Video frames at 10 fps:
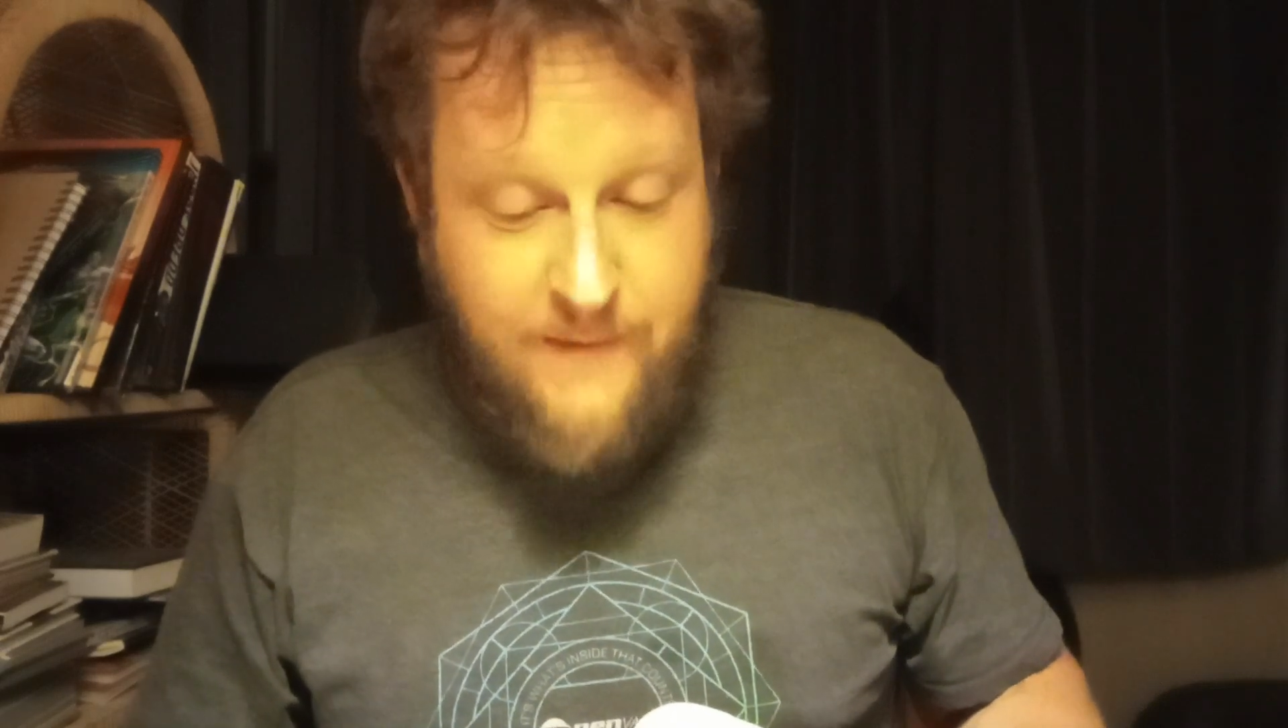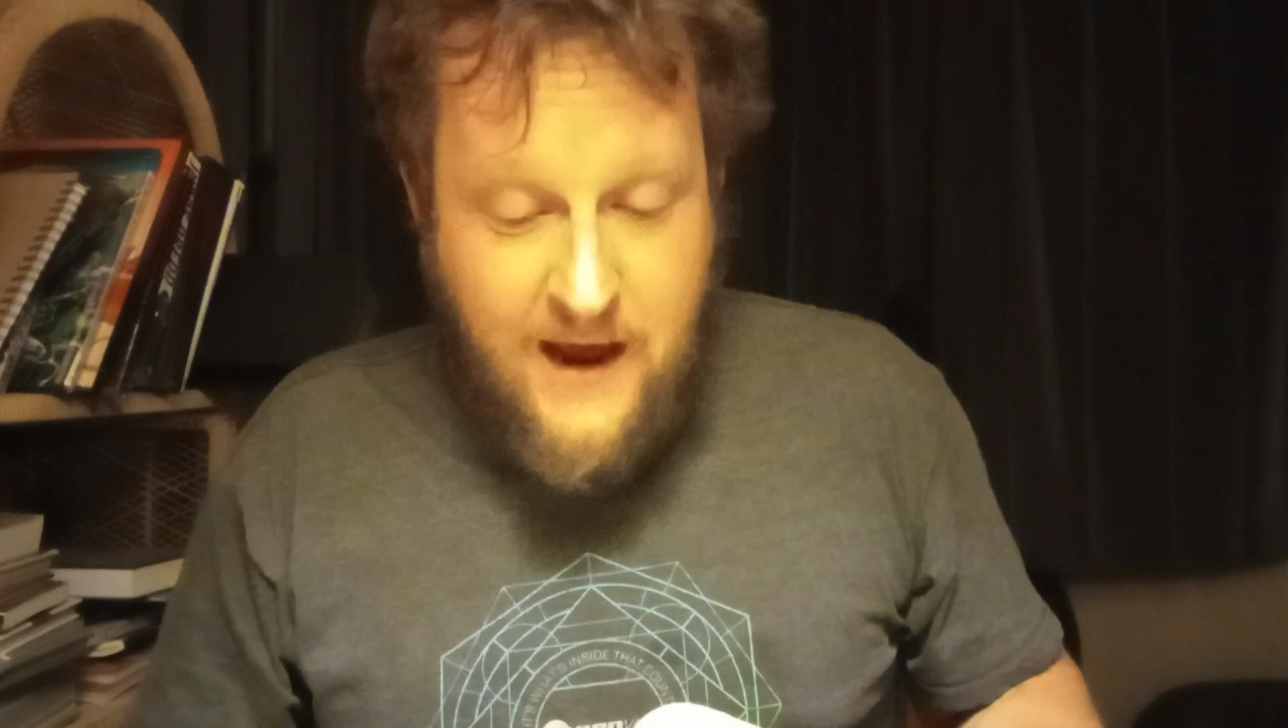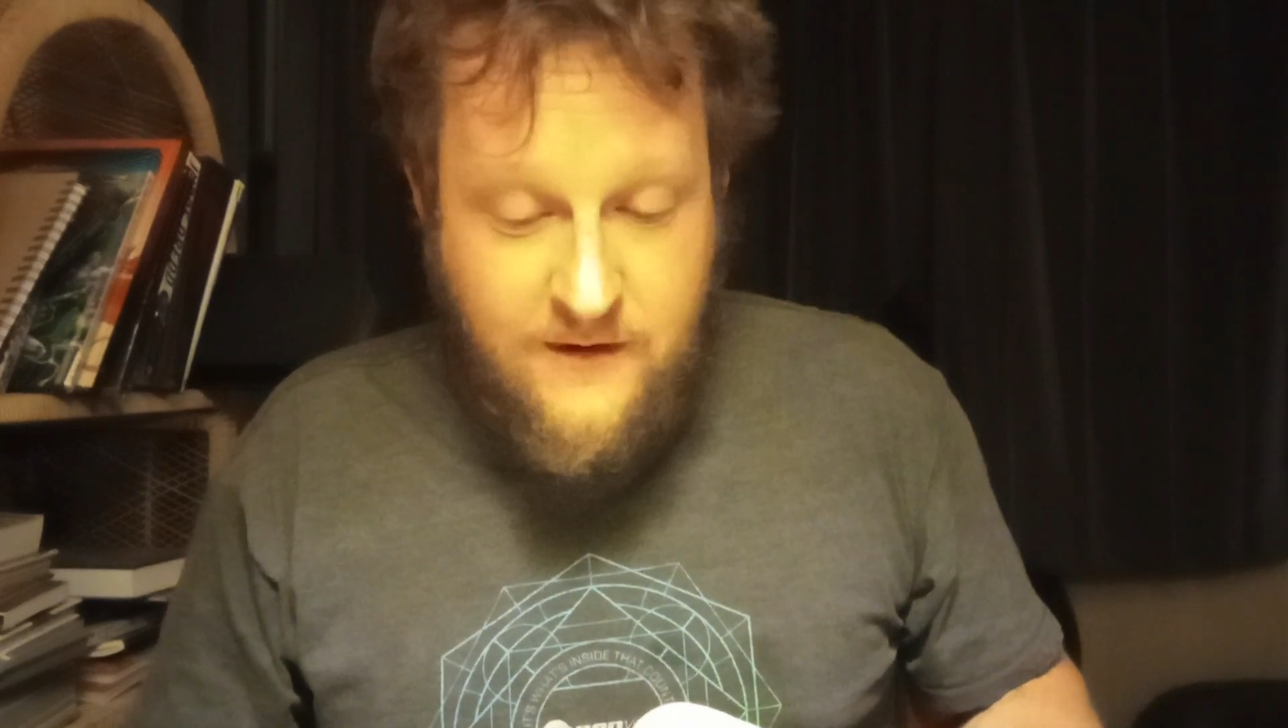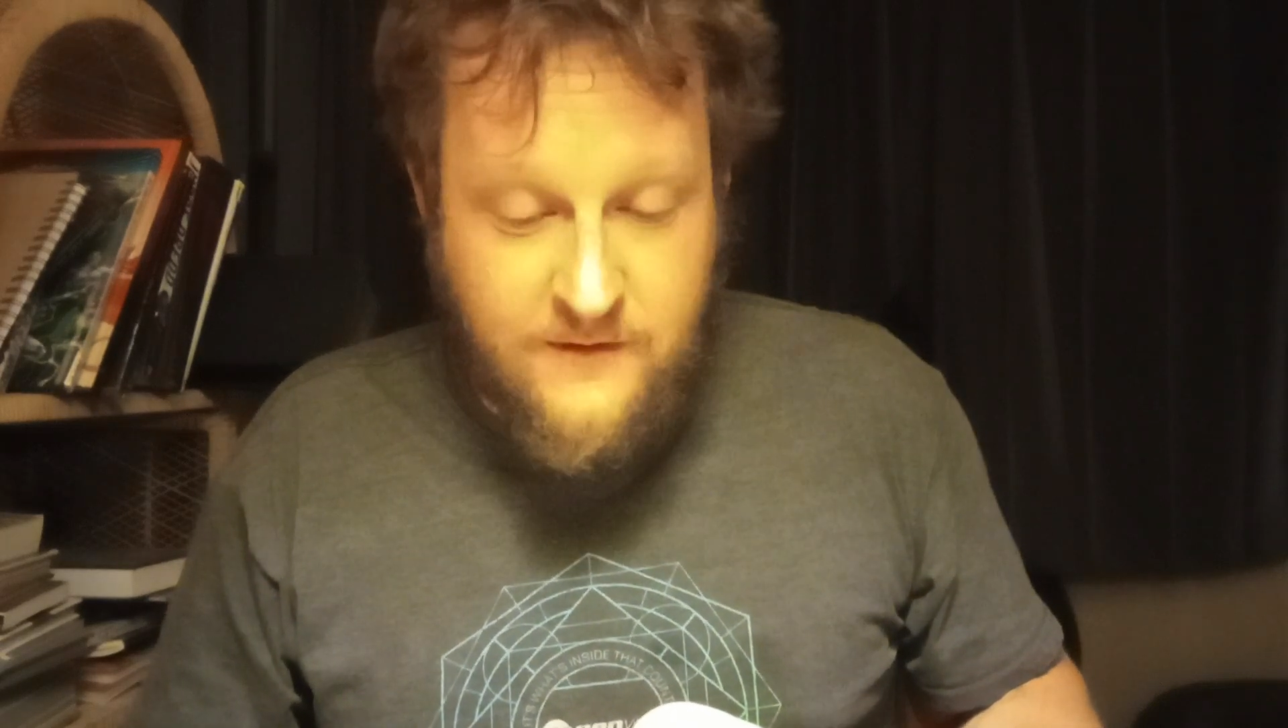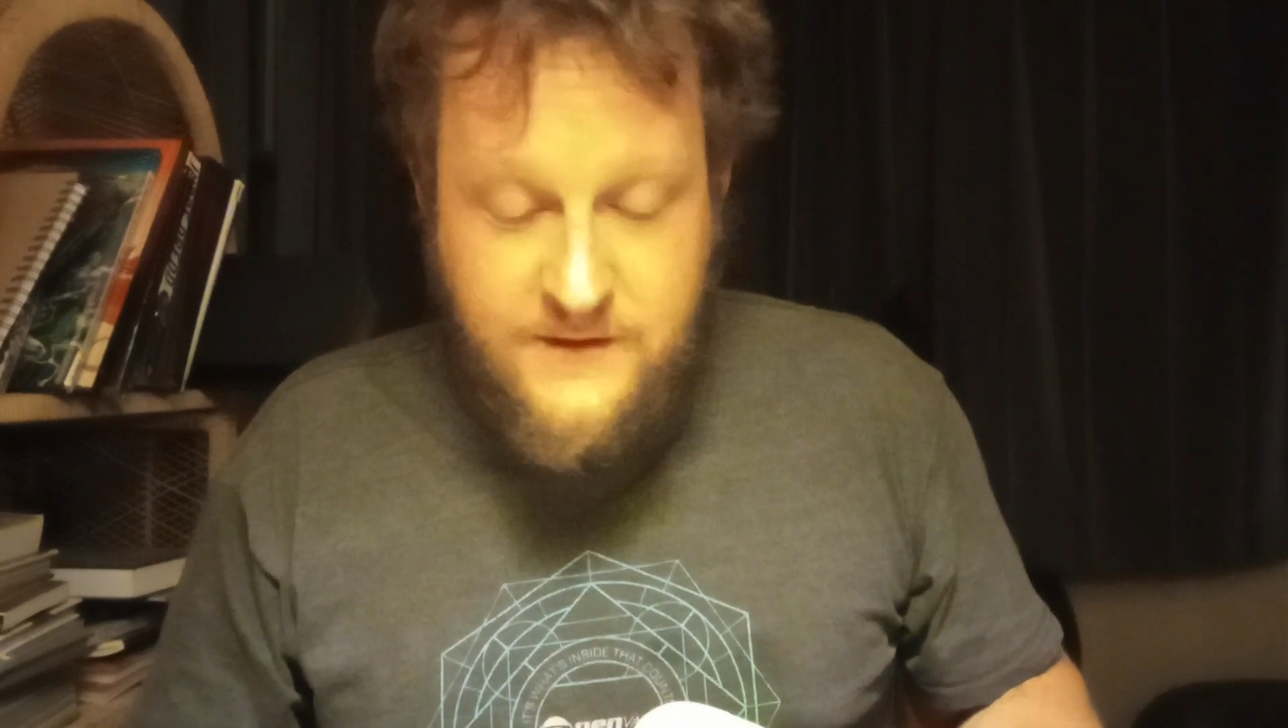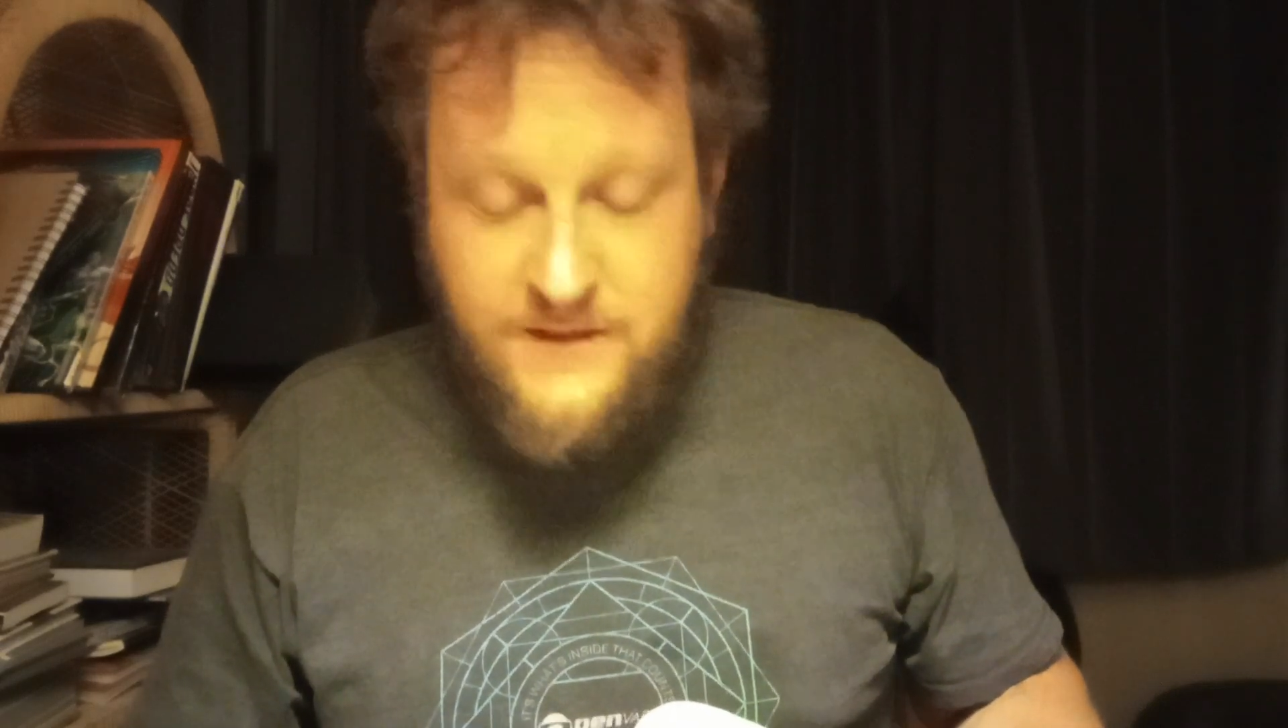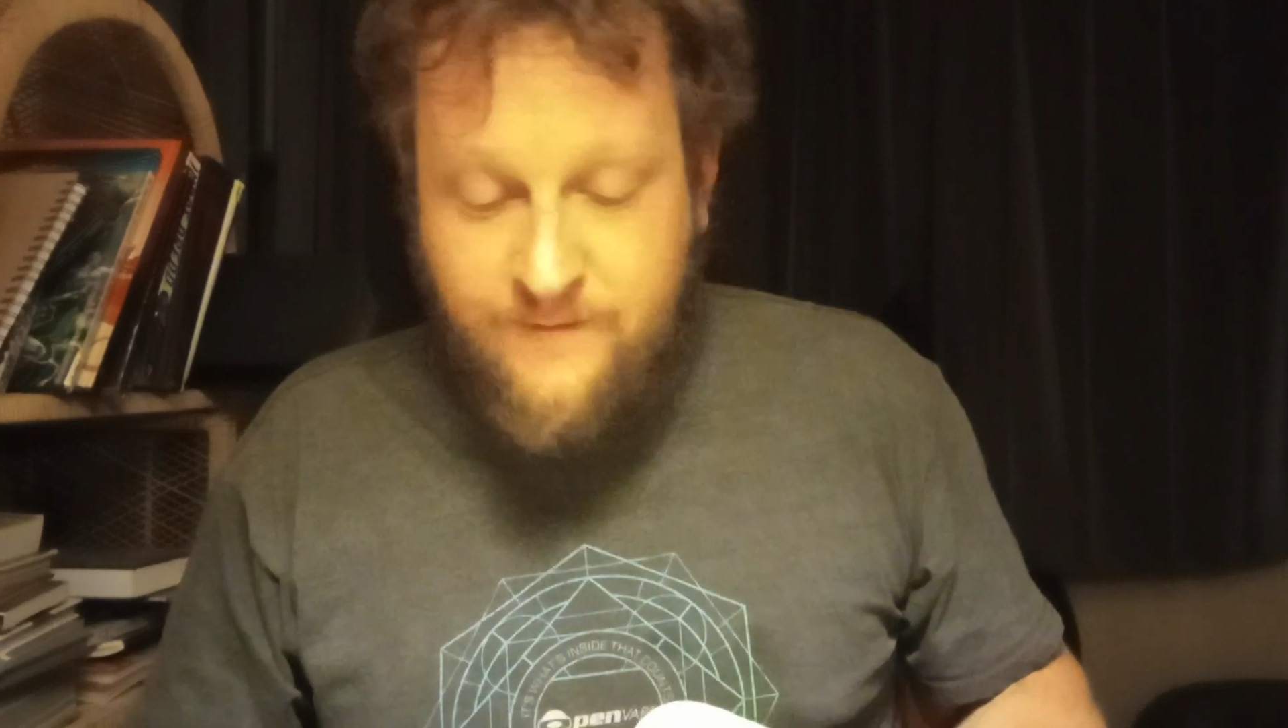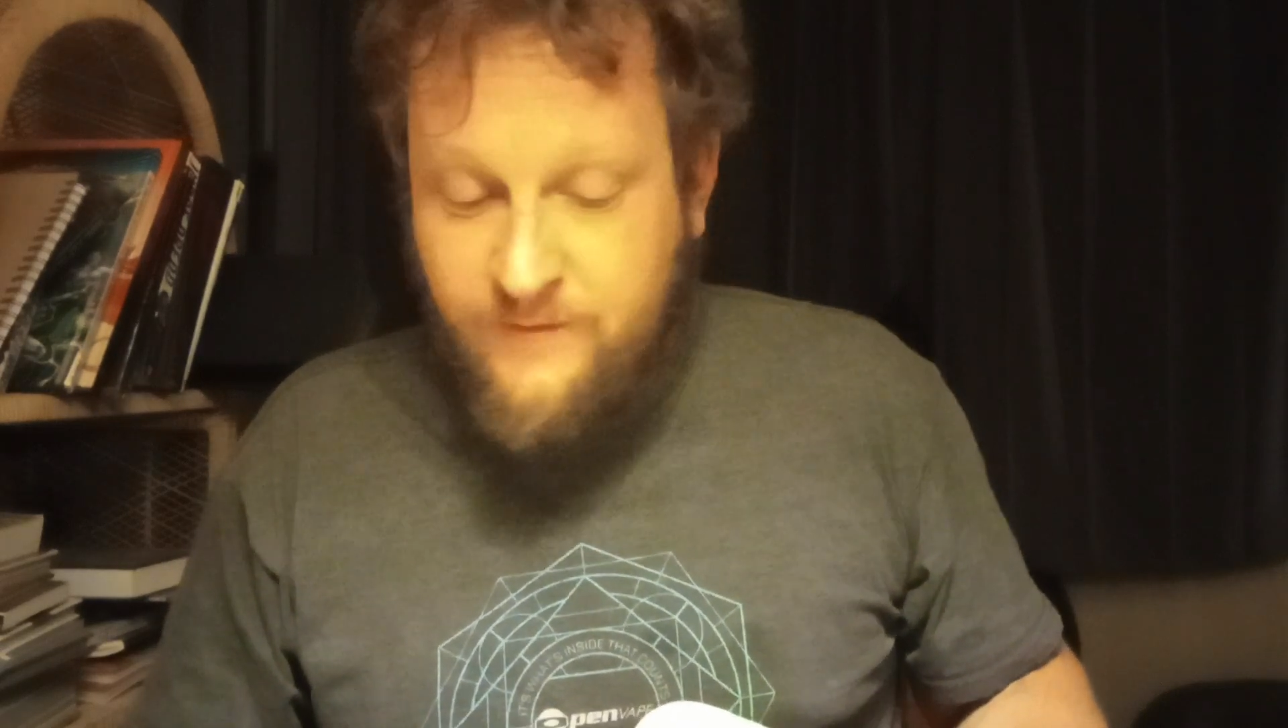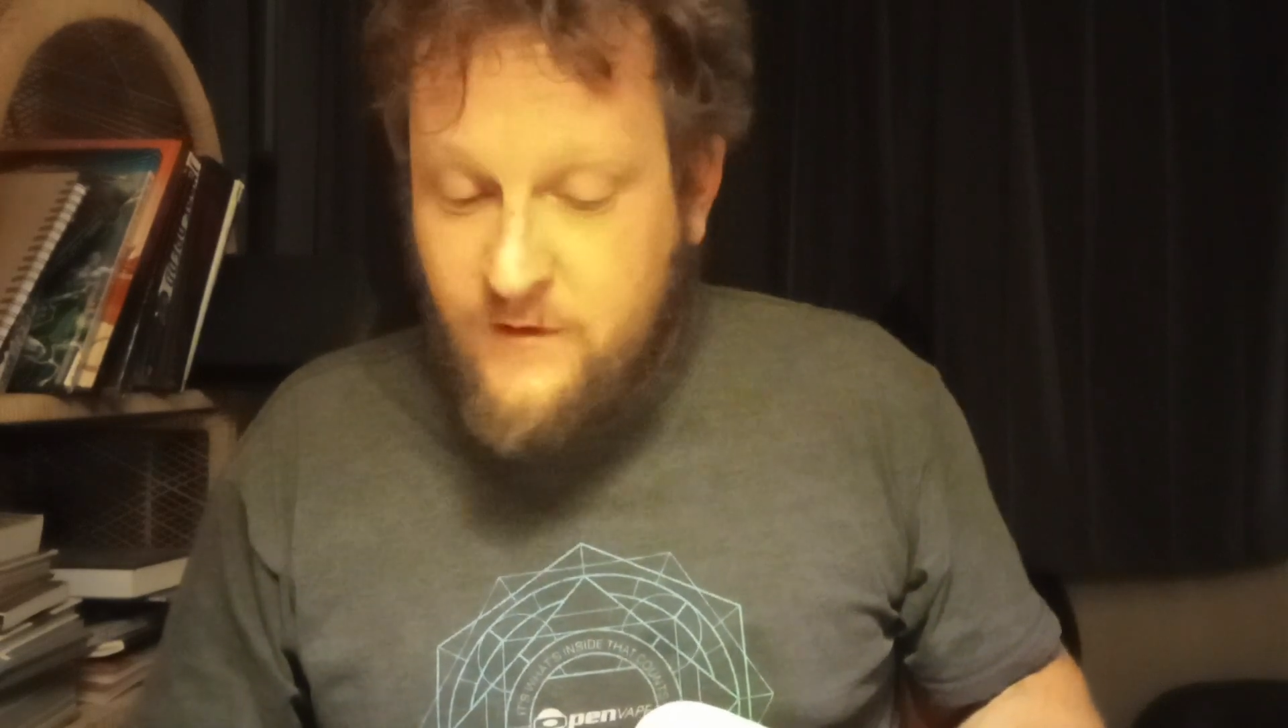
patterns.